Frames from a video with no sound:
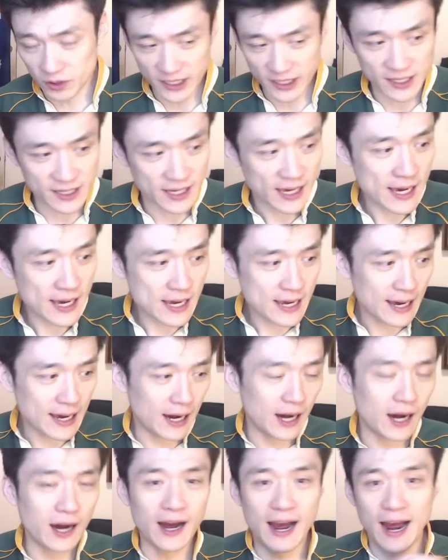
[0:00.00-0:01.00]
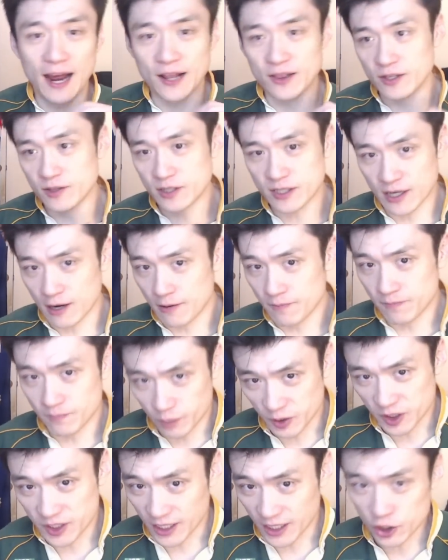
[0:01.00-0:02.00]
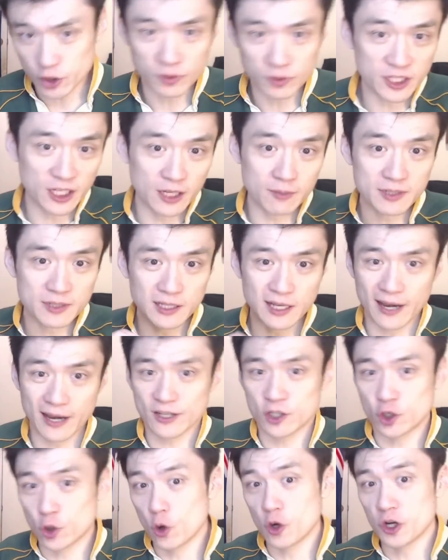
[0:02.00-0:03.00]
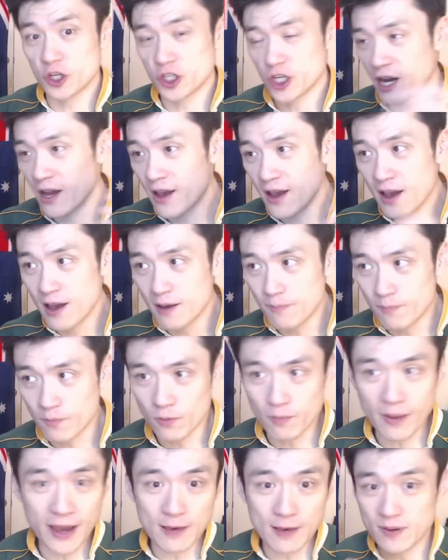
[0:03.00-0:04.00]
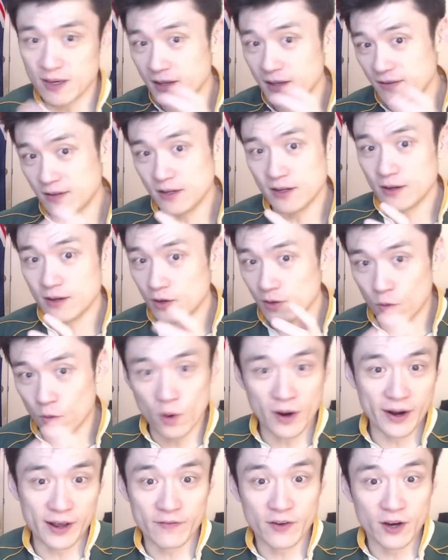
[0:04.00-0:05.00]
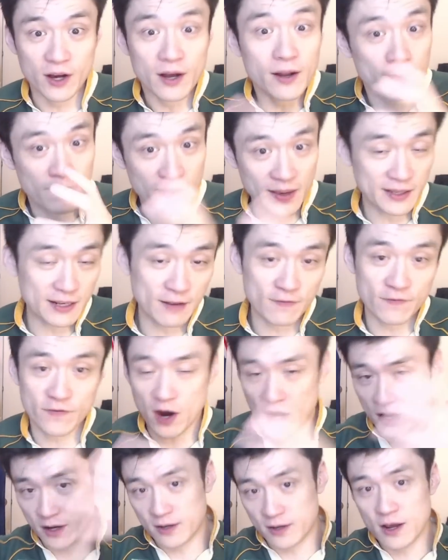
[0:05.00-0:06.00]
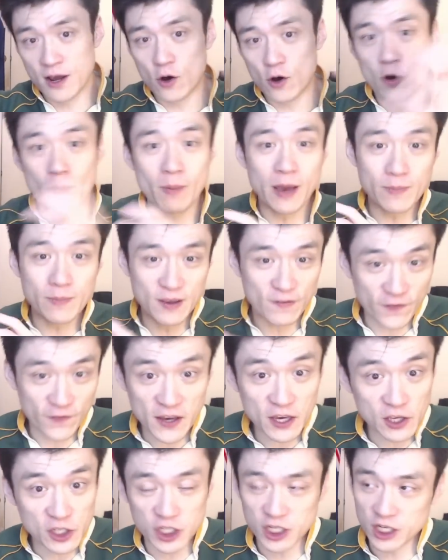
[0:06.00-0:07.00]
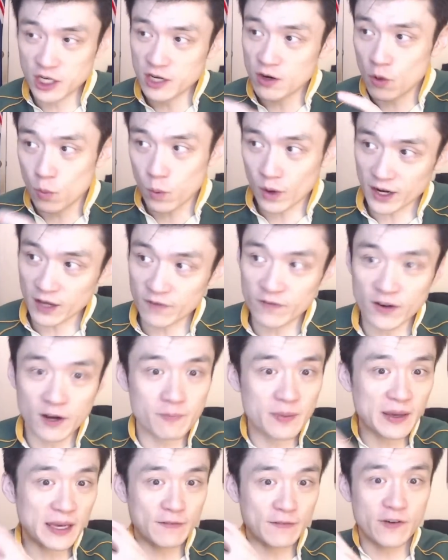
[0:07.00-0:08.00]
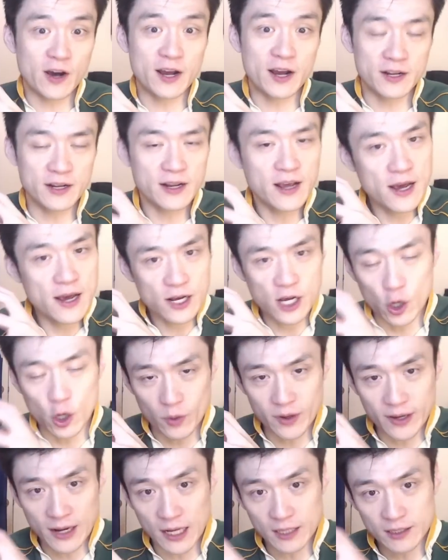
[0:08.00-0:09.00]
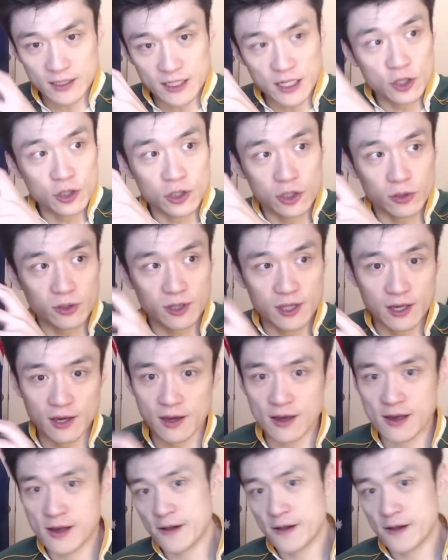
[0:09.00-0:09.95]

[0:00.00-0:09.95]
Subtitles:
League, and then some potential teams like Georgia, maybe whatever, being invited, or maybe Fiji or whatever being invited, going up into the